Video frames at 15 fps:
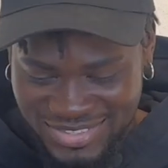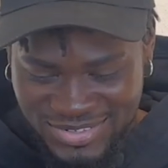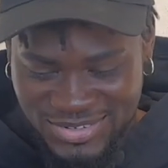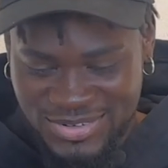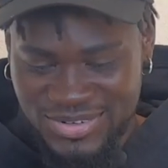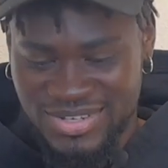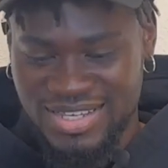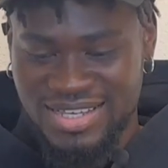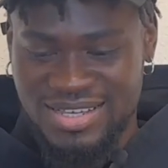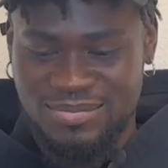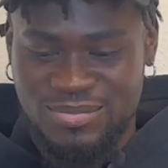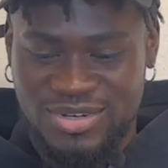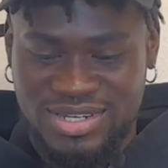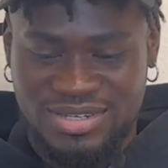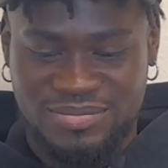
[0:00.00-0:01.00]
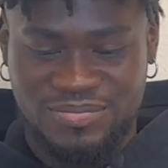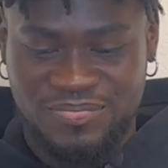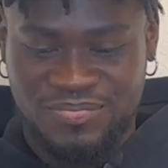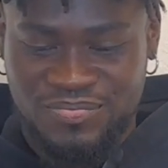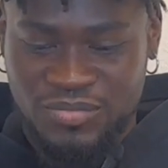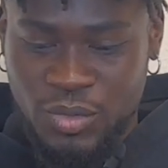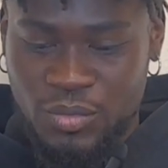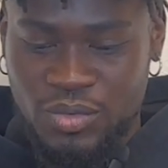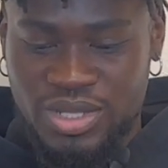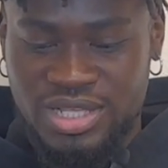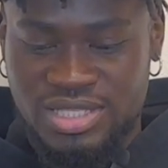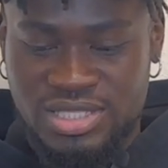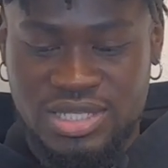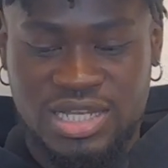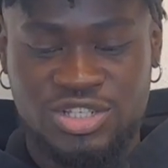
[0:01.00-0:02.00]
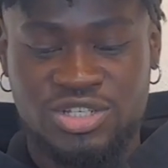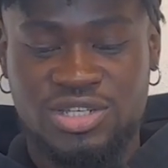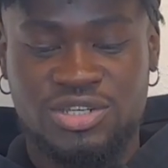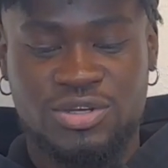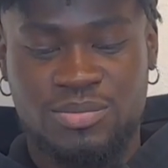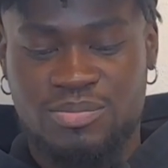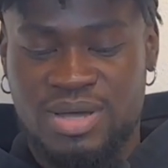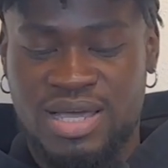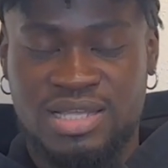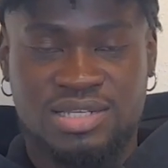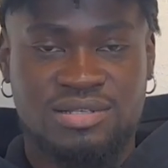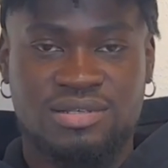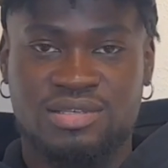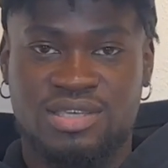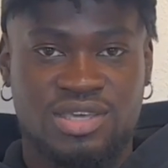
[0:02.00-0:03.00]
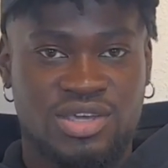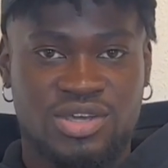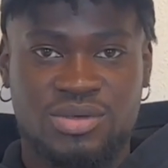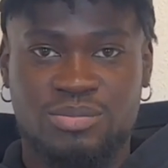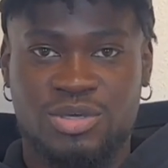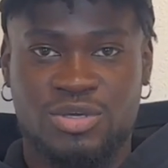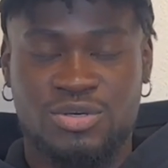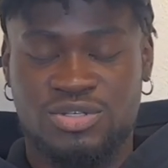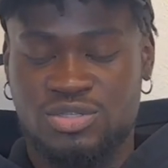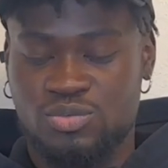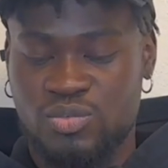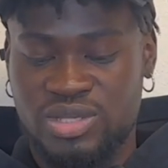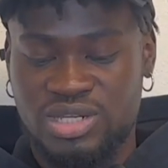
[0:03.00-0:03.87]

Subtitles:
So, but it's actually not bad here because